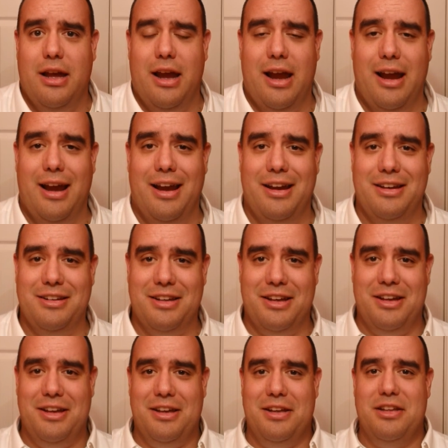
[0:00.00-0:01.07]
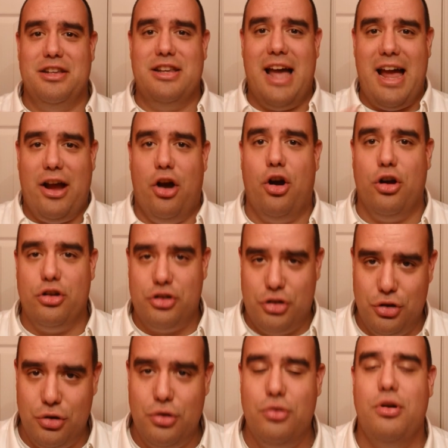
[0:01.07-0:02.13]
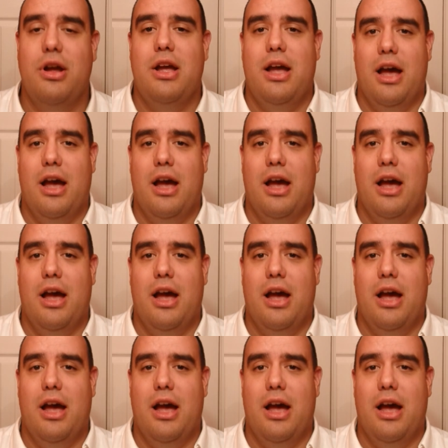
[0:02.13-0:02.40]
and Die Hard 2.